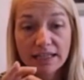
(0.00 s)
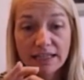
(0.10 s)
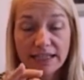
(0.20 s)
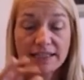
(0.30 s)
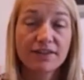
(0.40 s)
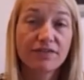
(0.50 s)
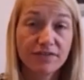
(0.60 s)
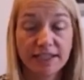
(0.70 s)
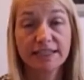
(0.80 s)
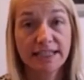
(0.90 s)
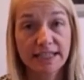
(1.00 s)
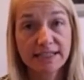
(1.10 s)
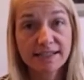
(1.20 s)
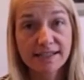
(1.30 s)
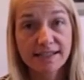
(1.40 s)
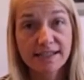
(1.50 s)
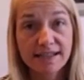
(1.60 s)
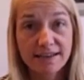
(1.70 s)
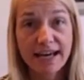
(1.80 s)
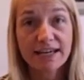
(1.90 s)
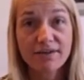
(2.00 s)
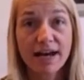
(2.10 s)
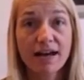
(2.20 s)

lead to feelings that you